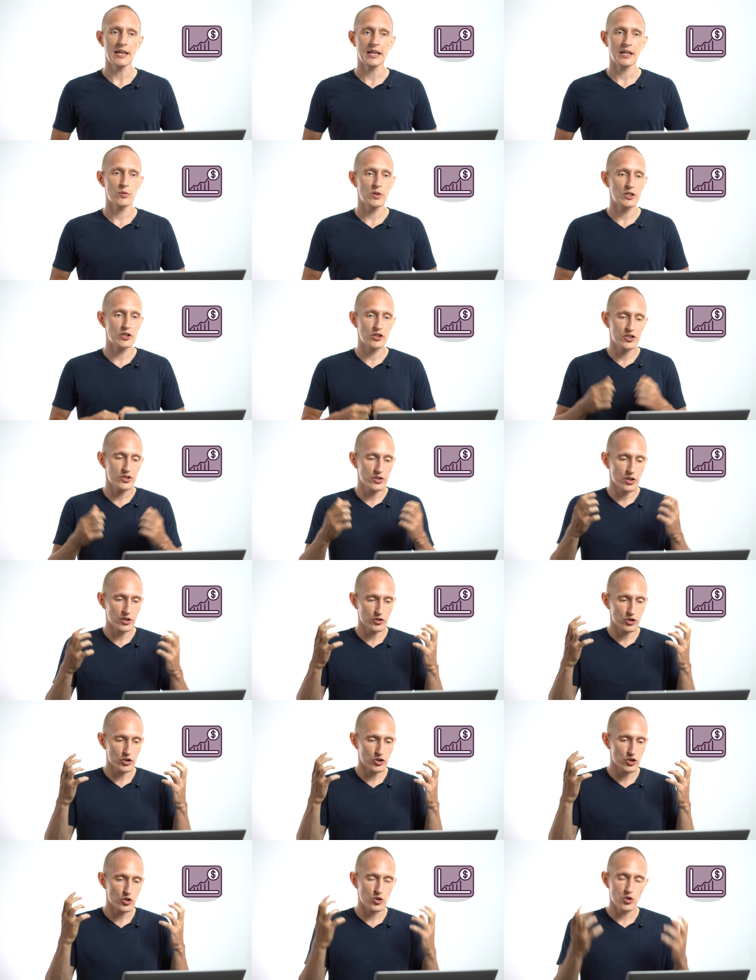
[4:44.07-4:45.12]
in which it's not
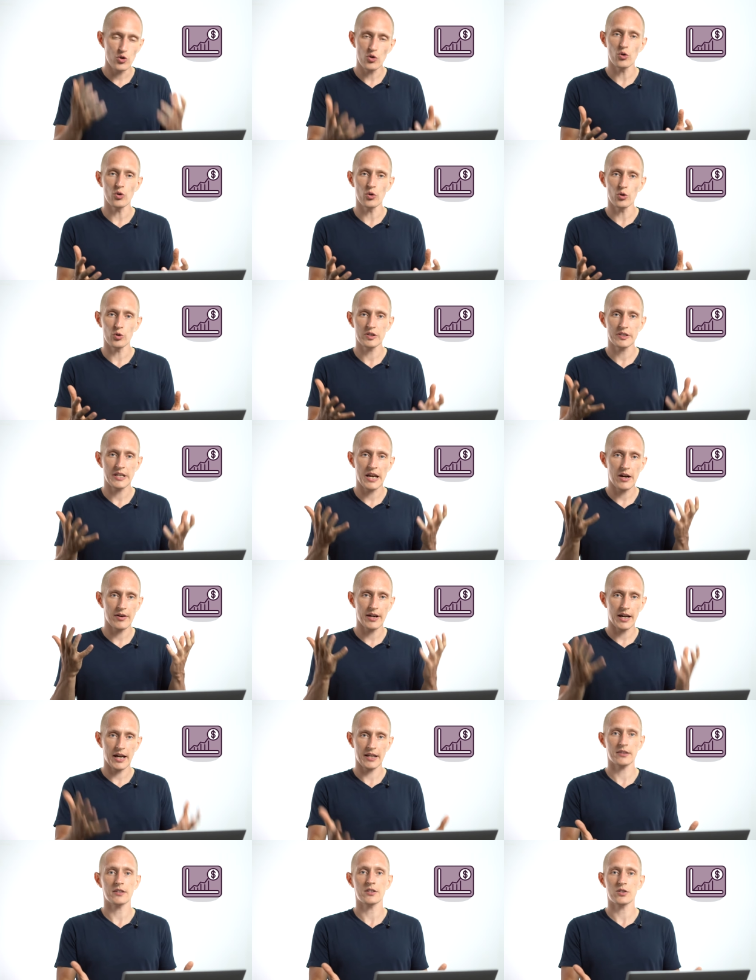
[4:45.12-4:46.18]
just you staring
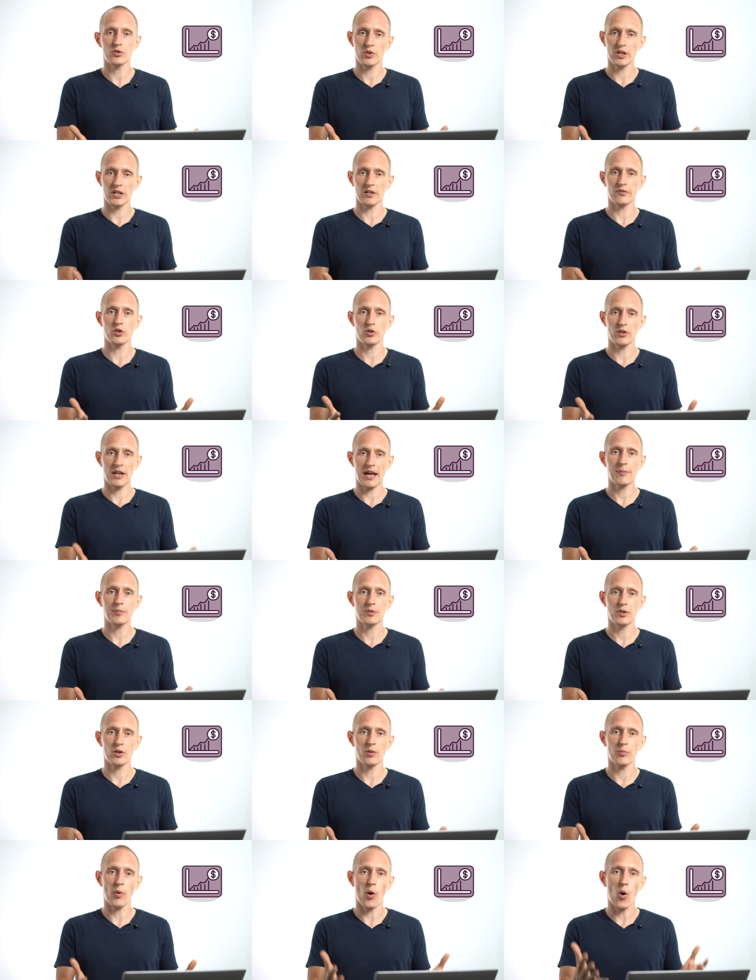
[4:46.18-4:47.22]
at the screen of your
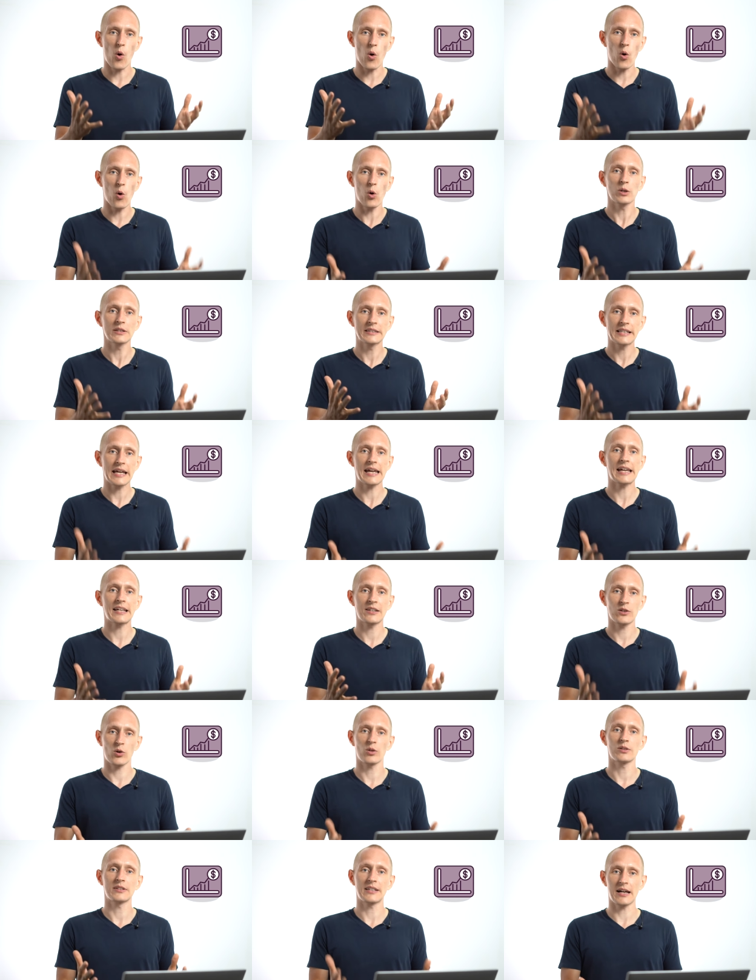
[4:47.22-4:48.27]
laptop all day and
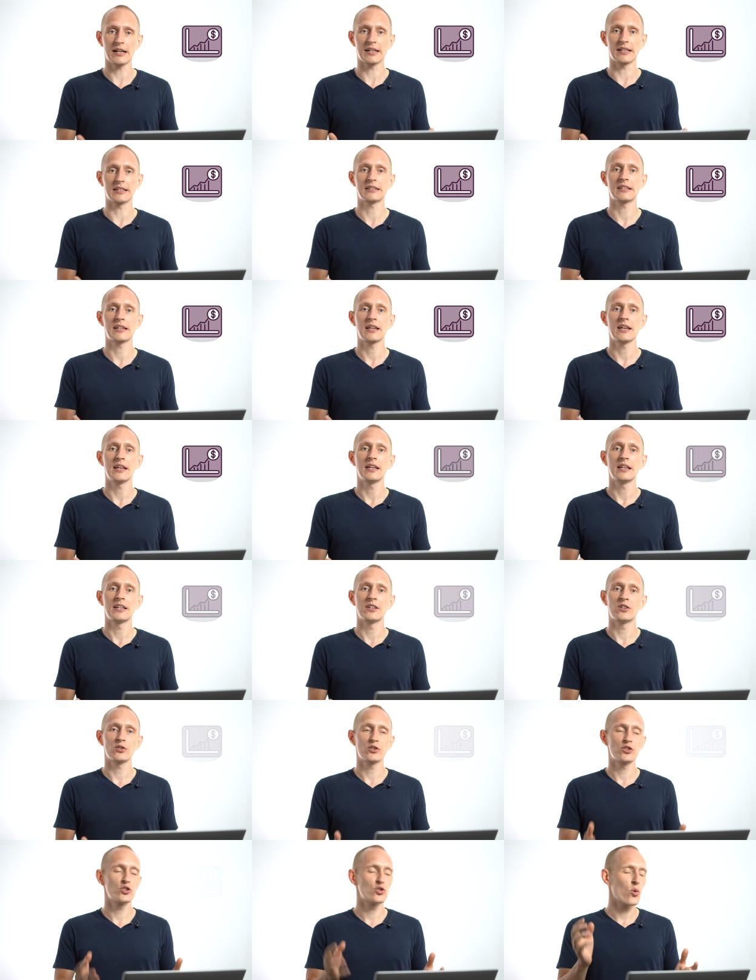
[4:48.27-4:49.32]
all night in
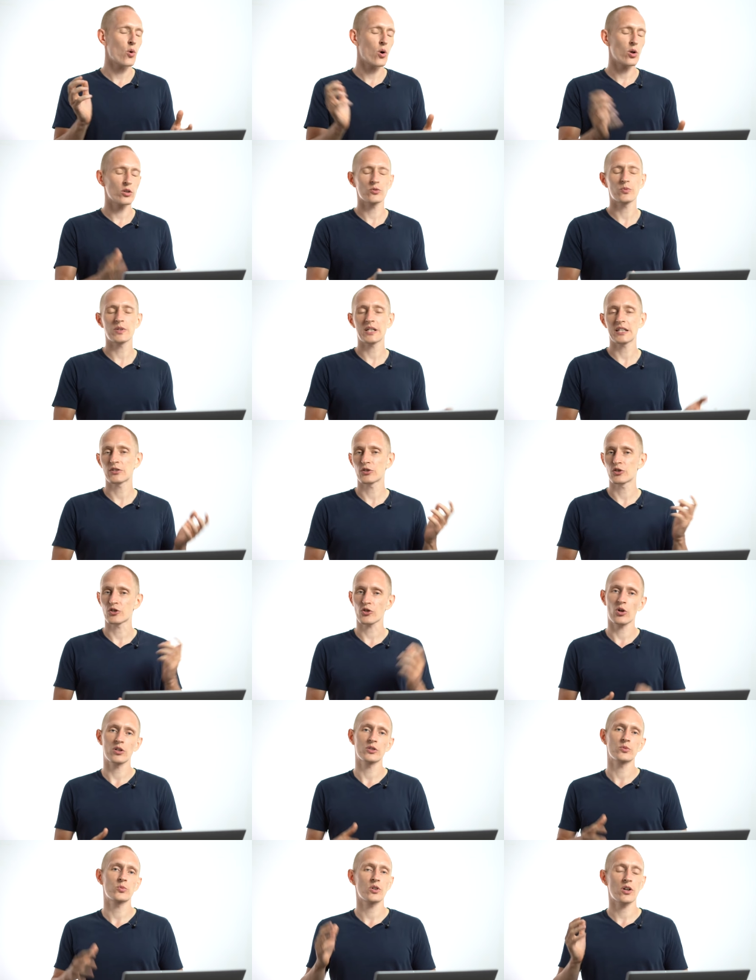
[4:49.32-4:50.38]
order to do all the research,
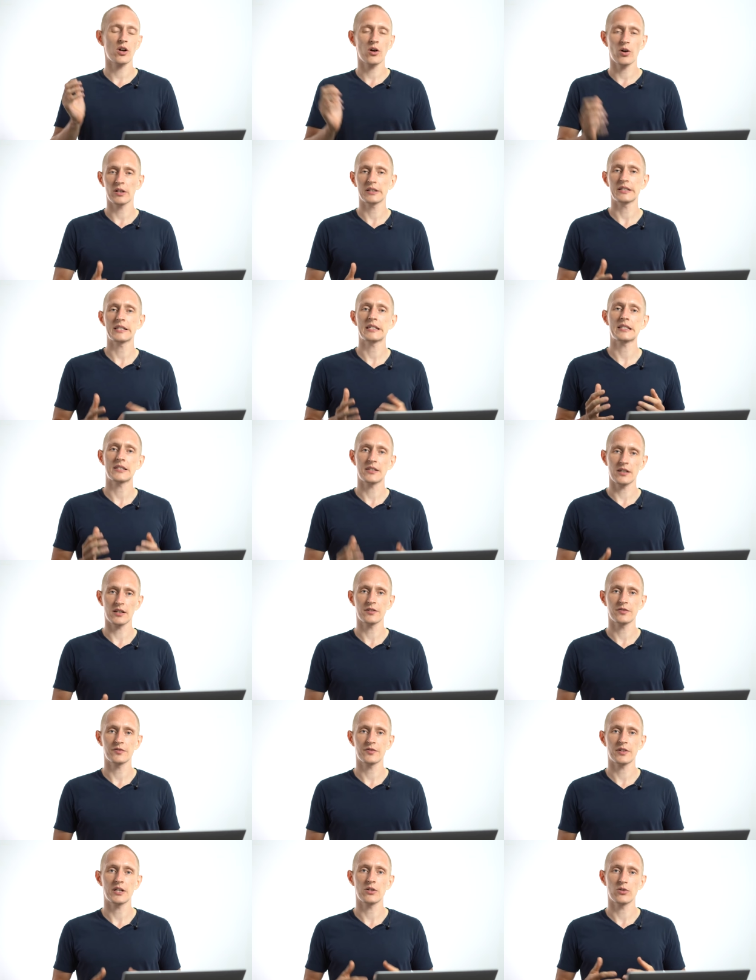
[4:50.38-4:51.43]
all the work, all this
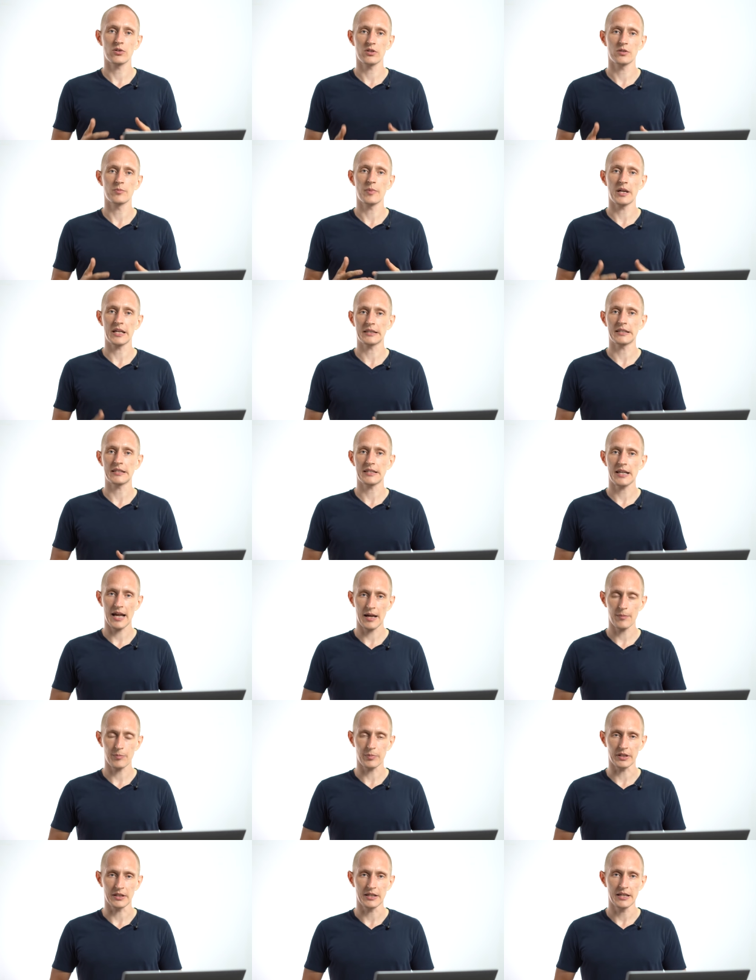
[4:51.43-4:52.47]
stuff in order to make this
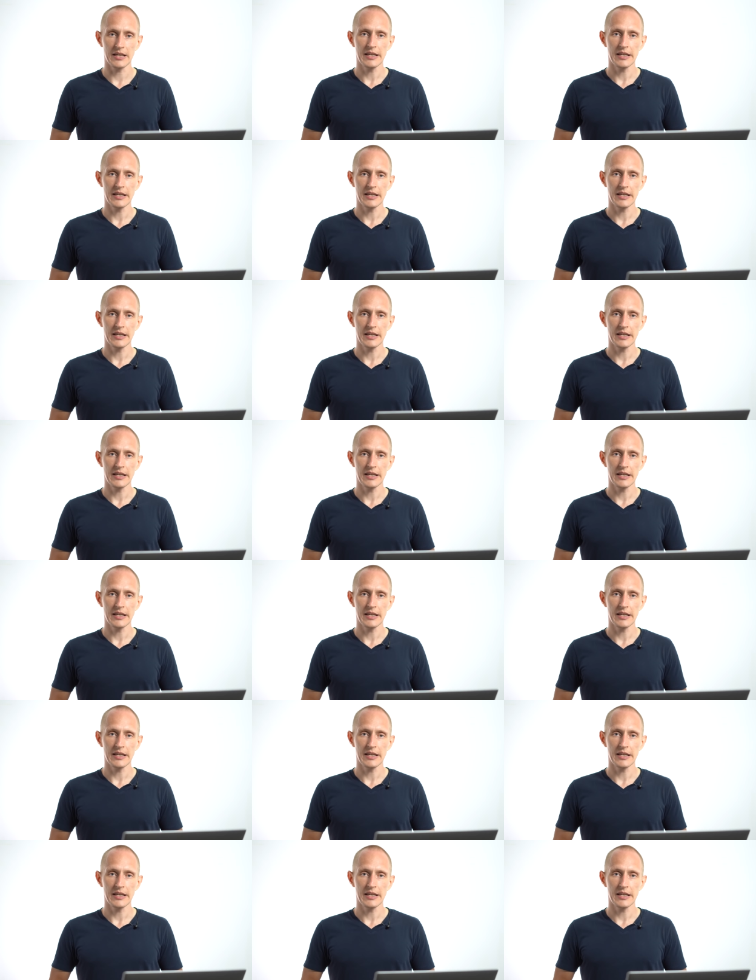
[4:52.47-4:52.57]
happen.